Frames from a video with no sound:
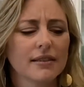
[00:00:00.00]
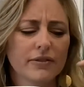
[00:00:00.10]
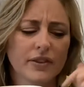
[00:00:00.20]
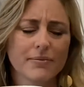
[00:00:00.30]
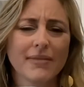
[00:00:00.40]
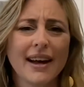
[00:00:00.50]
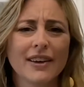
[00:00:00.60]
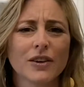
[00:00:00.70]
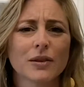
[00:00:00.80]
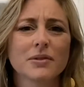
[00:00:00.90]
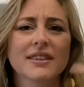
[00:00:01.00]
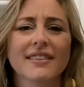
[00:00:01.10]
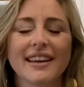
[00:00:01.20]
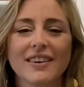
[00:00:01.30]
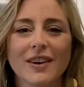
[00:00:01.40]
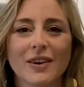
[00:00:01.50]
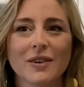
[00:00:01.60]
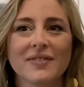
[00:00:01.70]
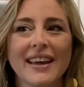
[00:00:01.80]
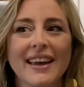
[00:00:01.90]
from my home to their home